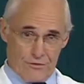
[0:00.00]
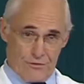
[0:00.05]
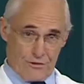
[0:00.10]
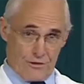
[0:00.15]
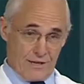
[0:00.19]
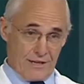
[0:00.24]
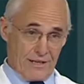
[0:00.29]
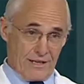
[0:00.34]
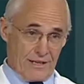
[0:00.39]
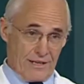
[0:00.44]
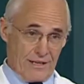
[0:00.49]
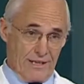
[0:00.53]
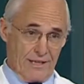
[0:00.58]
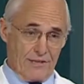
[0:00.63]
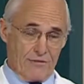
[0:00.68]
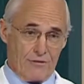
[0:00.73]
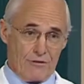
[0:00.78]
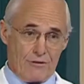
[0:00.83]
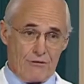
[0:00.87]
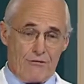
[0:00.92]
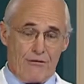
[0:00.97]
You're going to
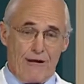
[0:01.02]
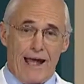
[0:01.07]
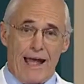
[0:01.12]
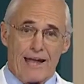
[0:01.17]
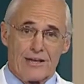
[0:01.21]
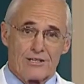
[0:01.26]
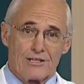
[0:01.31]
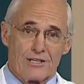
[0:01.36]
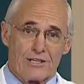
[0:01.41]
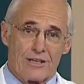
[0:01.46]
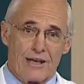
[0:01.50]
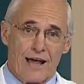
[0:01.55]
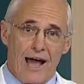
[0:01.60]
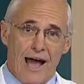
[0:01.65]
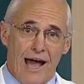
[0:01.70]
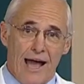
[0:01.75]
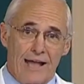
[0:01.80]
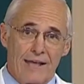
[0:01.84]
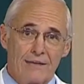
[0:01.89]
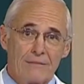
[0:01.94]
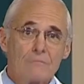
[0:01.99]
either crash and
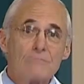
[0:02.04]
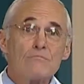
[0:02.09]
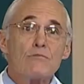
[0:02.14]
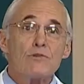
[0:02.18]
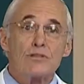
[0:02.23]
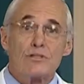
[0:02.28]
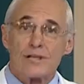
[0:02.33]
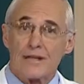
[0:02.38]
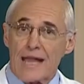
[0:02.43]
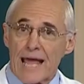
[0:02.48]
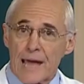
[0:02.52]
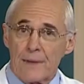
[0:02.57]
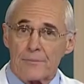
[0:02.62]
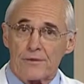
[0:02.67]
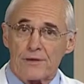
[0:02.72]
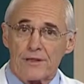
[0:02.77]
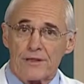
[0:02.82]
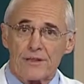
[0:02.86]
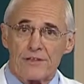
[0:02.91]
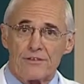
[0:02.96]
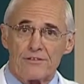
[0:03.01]
die, which can
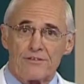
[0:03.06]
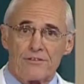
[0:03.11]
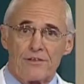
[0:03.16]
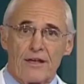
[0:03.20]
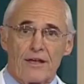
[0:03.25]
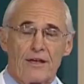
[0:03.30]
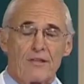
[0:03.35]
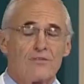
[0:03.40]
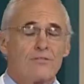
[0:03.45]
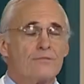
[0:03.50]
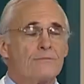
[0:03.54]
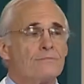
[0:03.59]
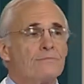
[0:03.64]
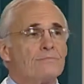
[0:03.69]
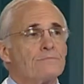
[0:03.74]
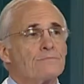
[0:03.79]
happen to these cells,